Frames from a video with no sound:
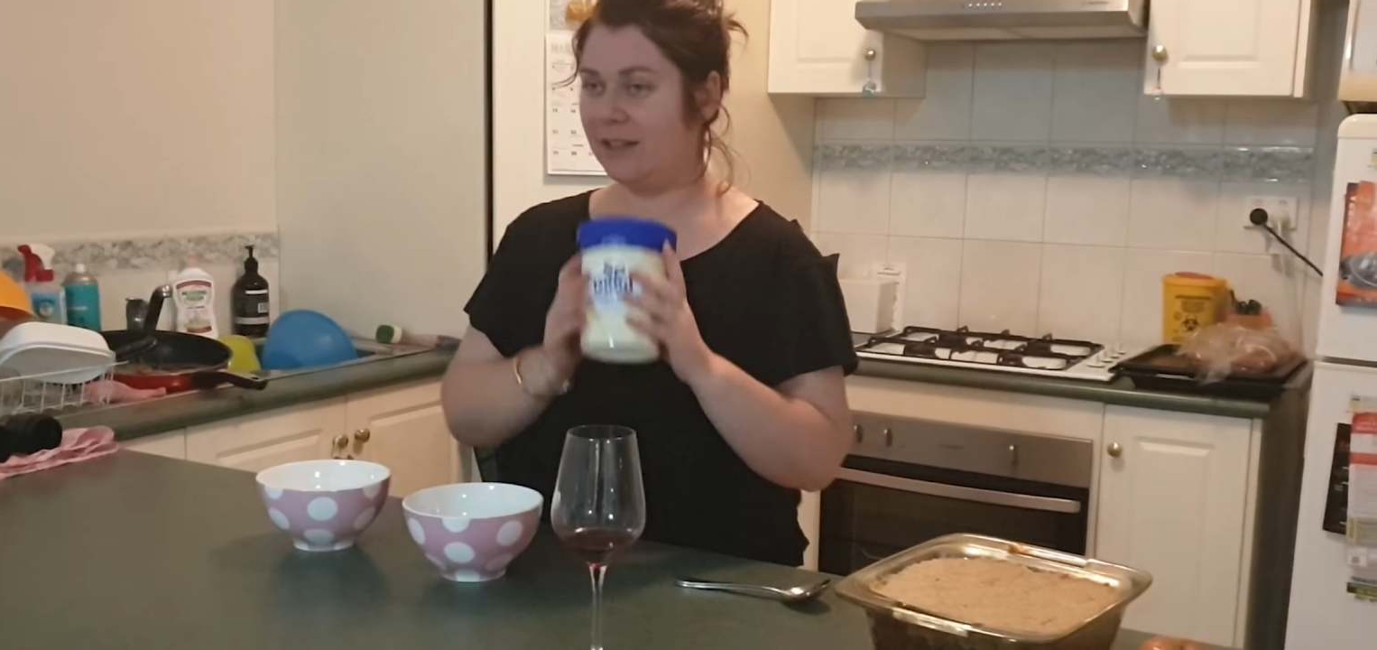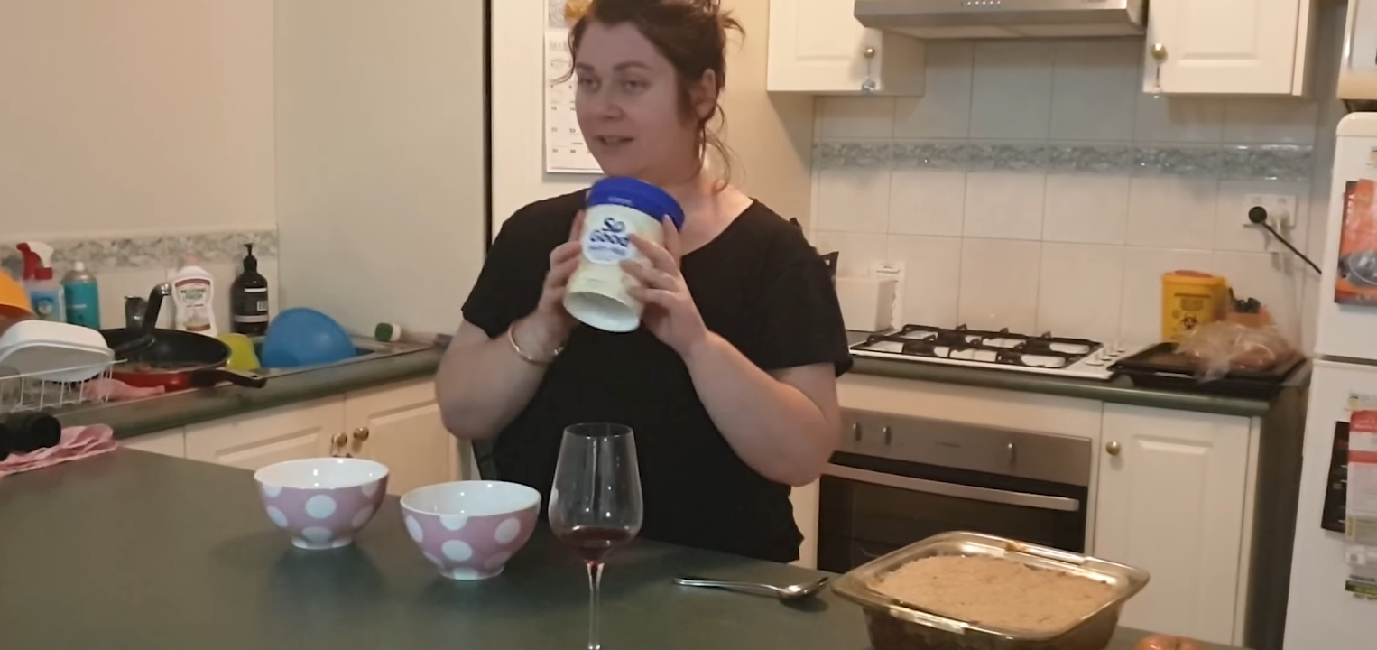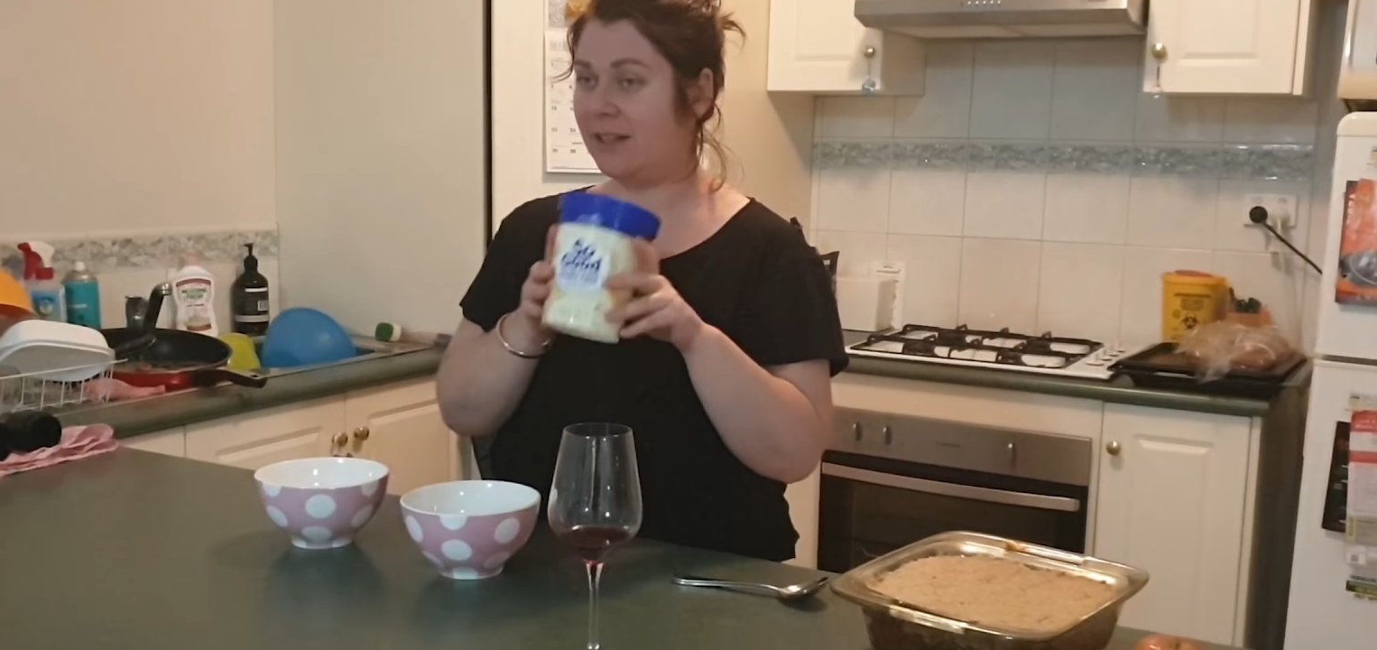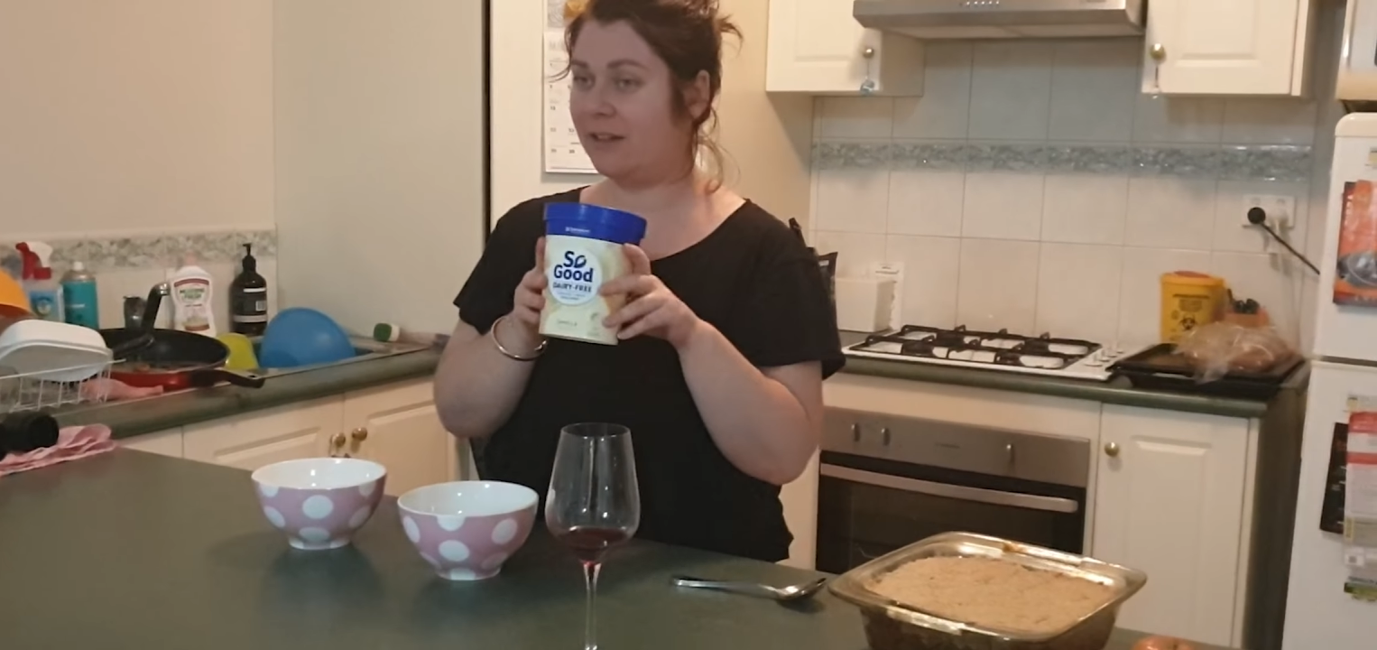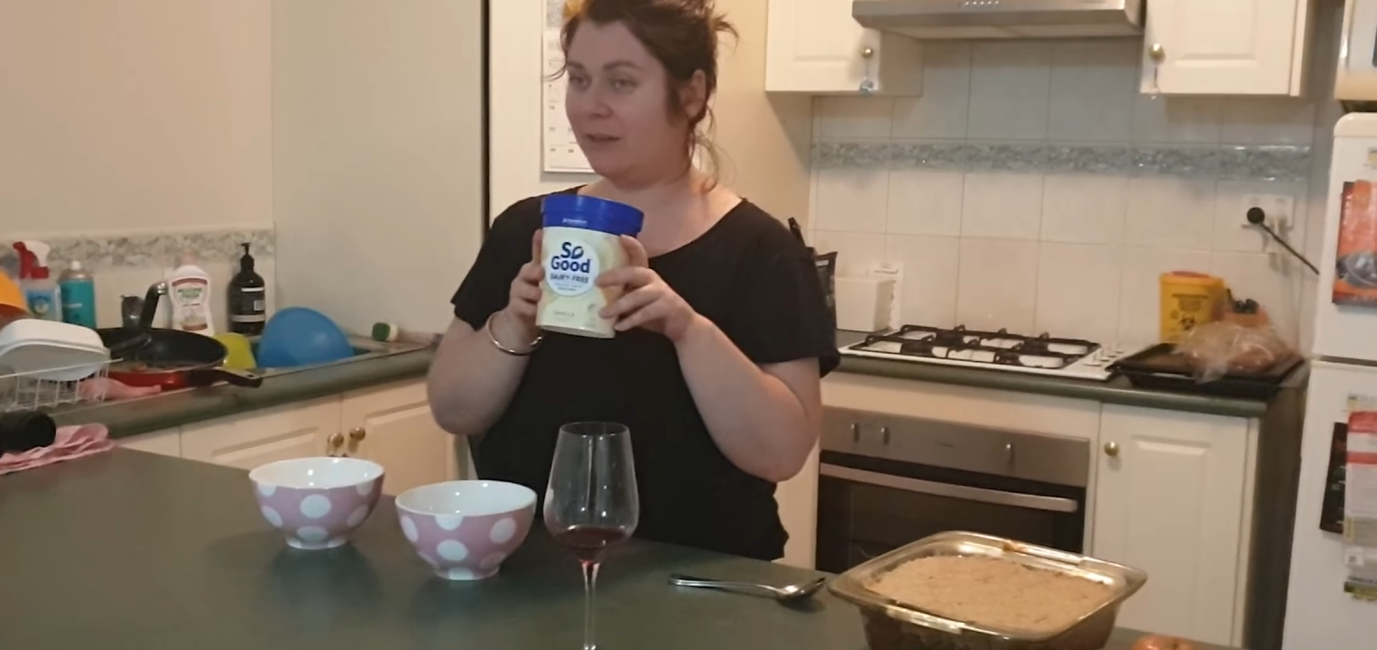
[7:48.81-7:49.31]

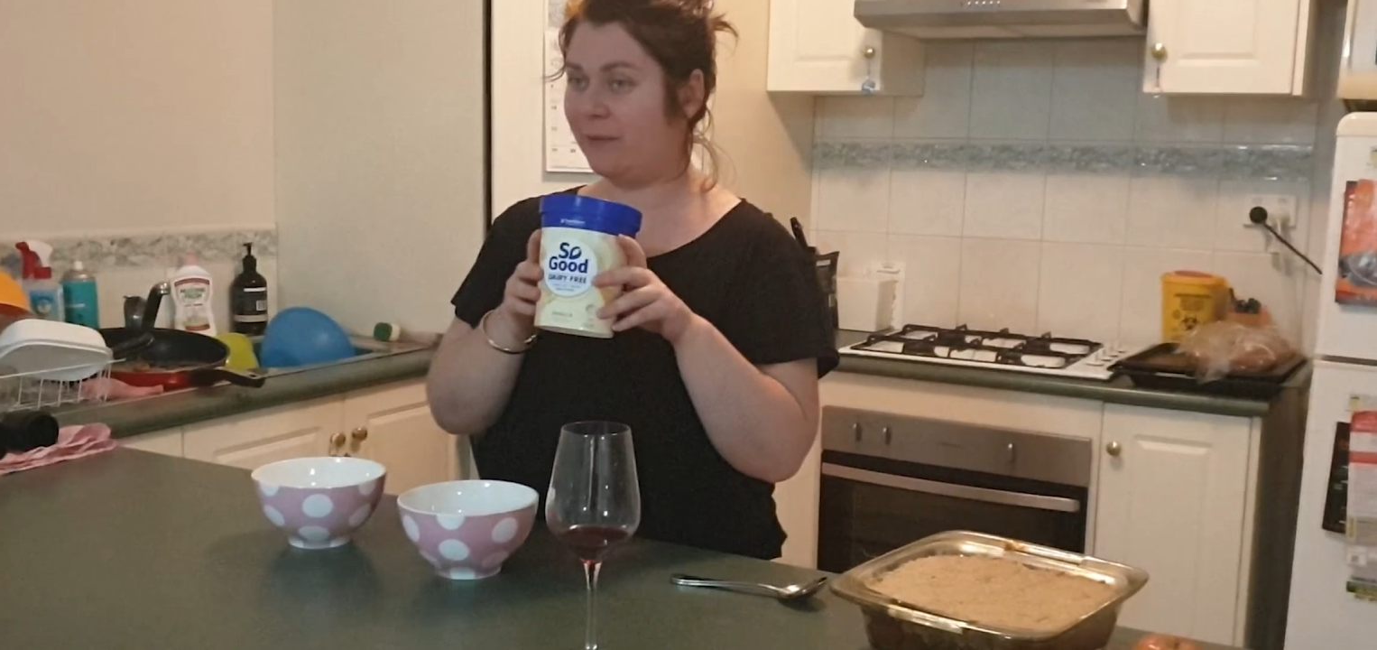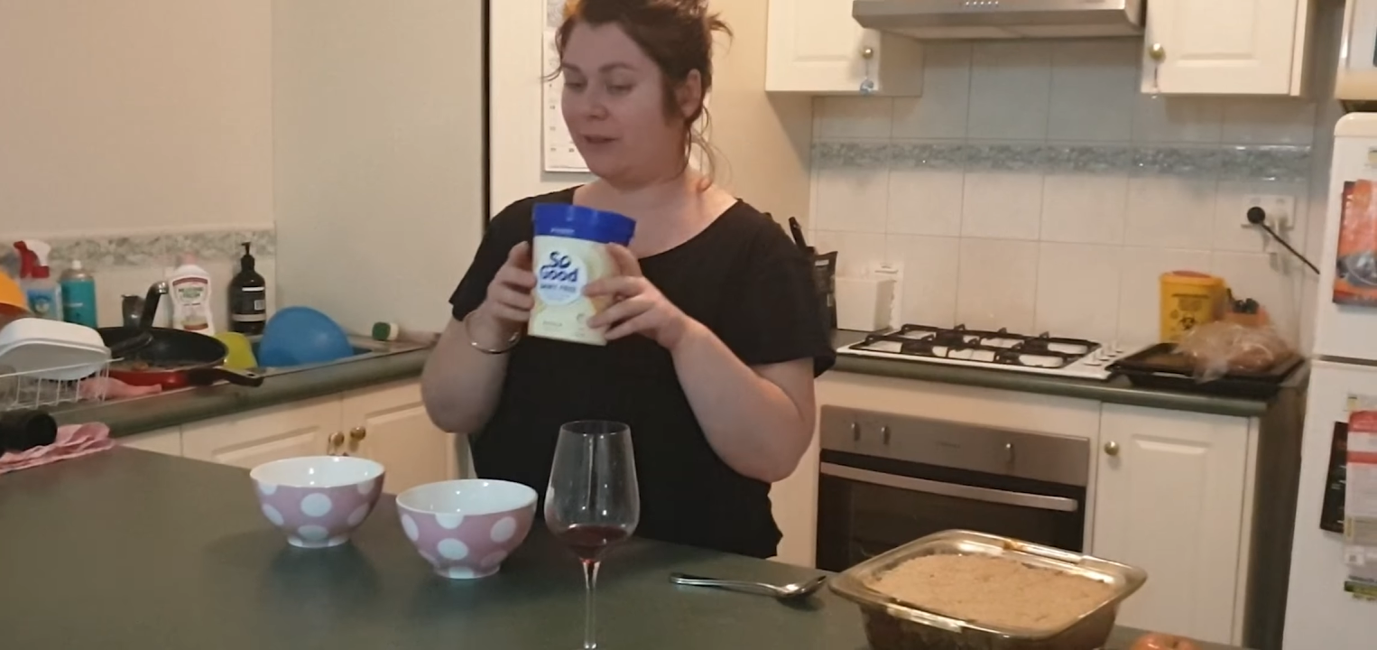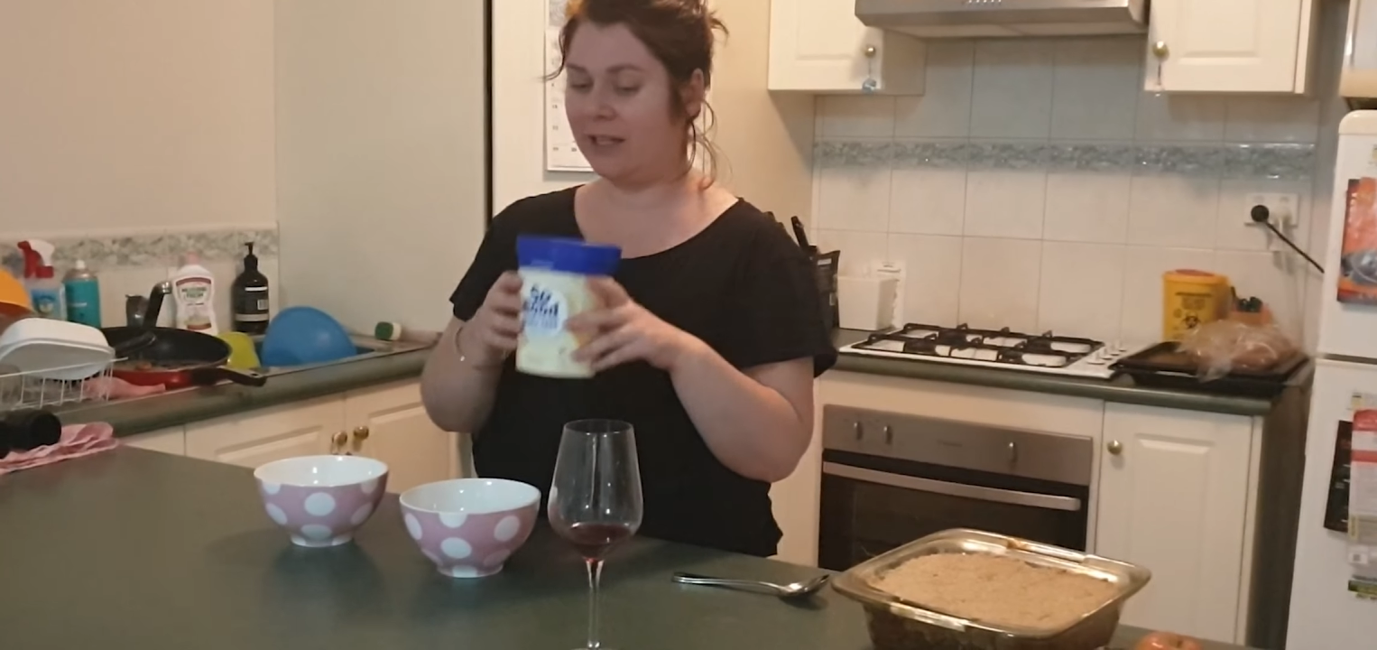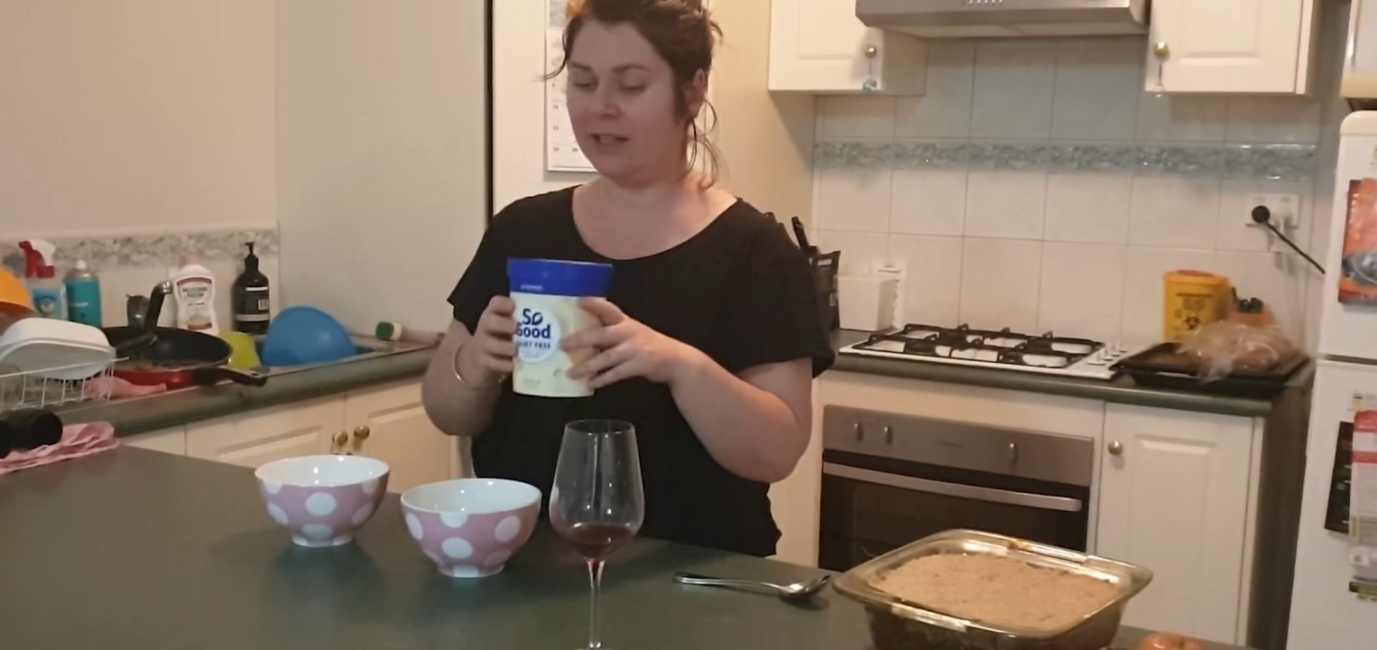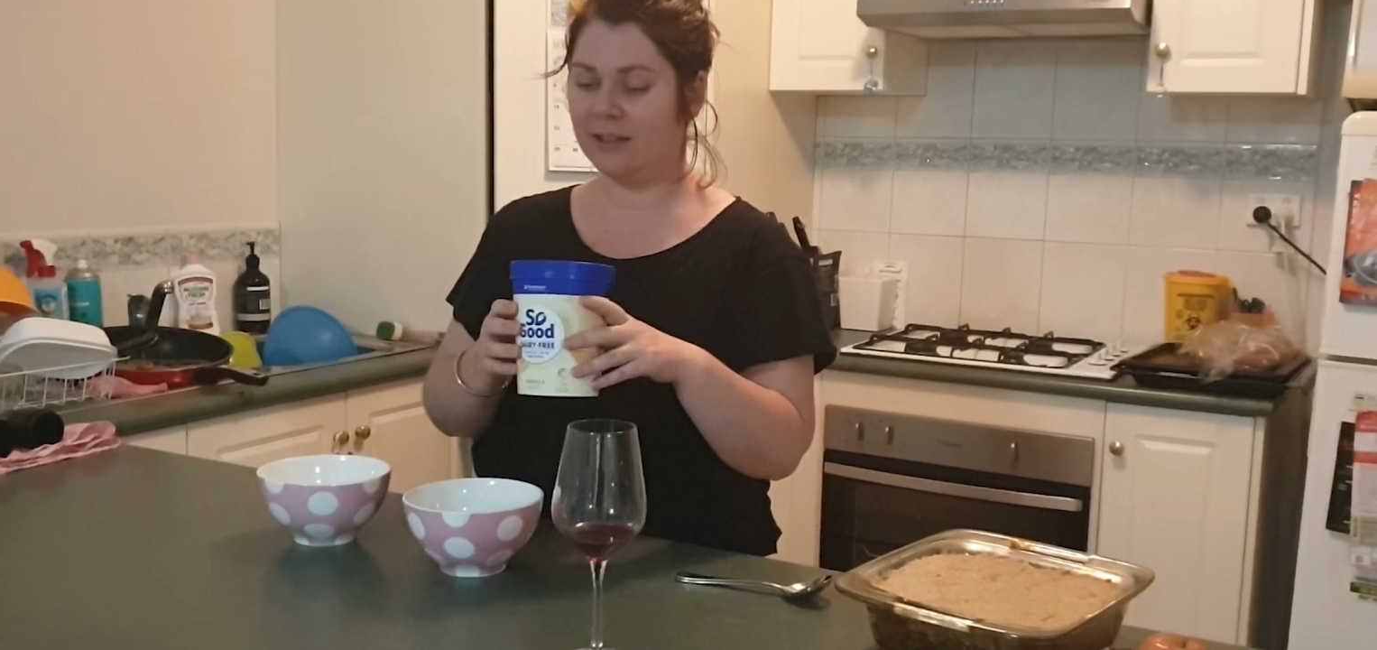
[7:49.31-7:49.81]

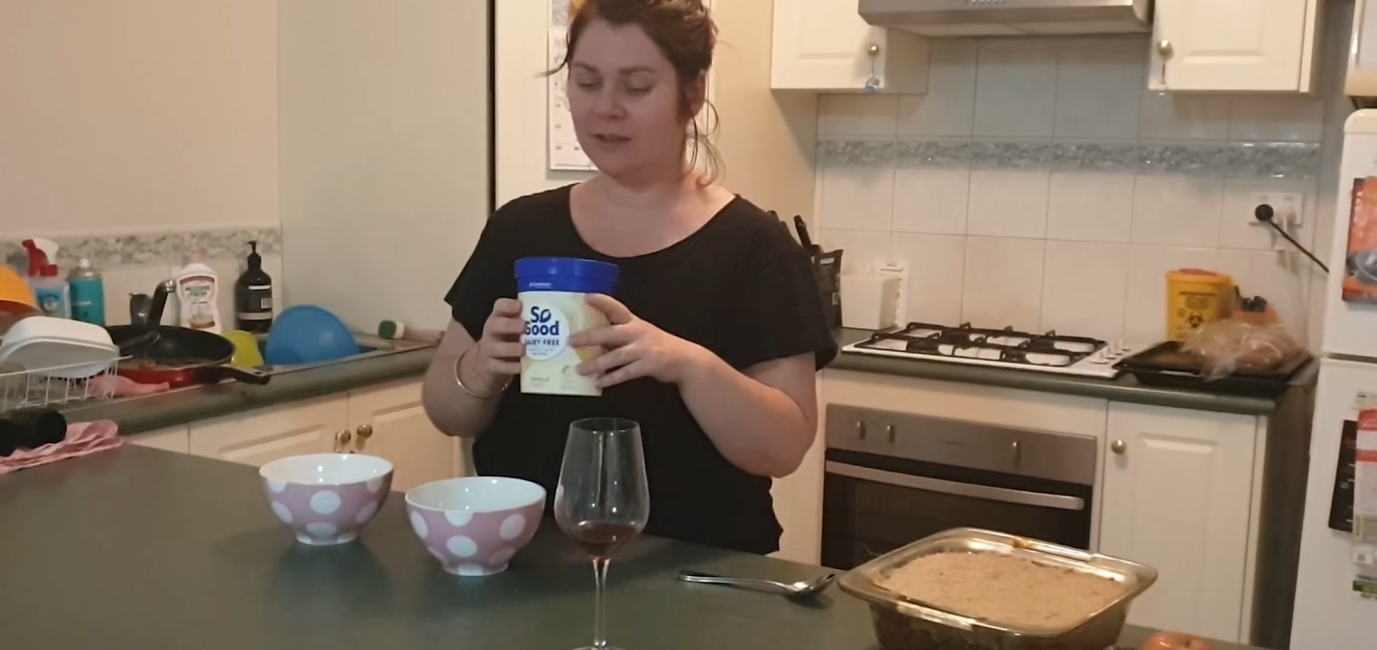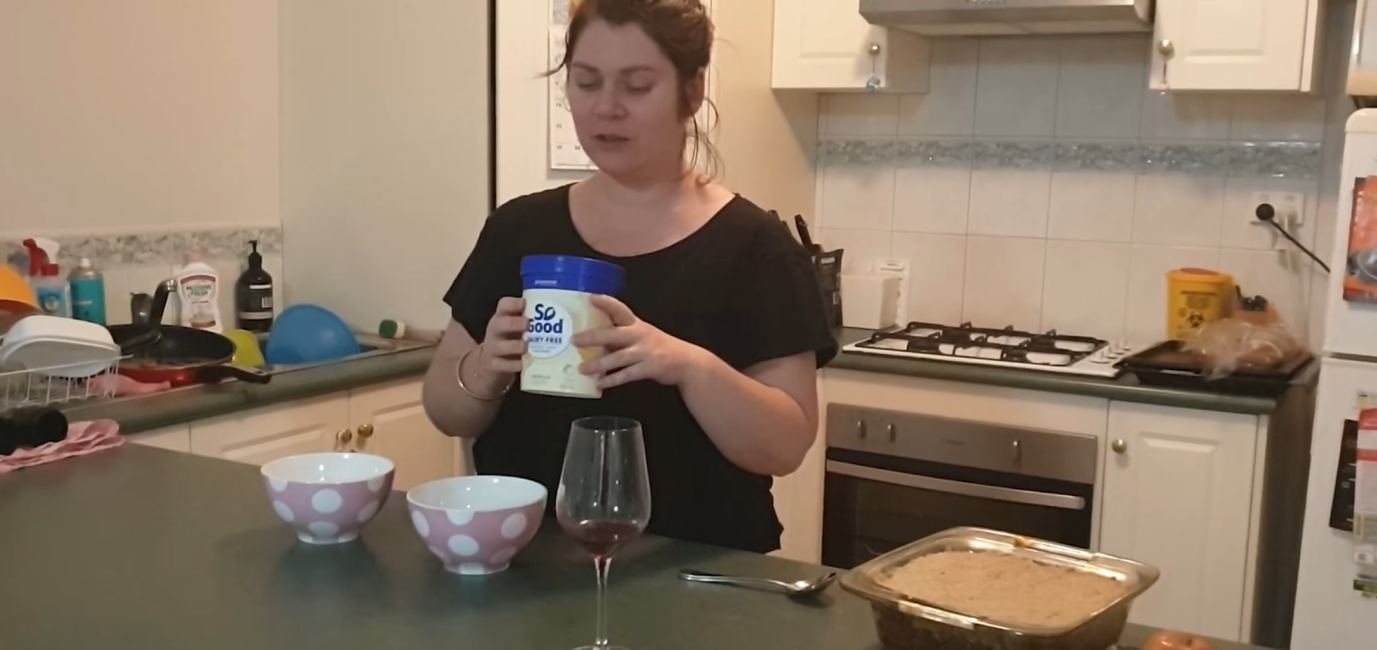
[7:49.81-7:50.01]
dairy-free,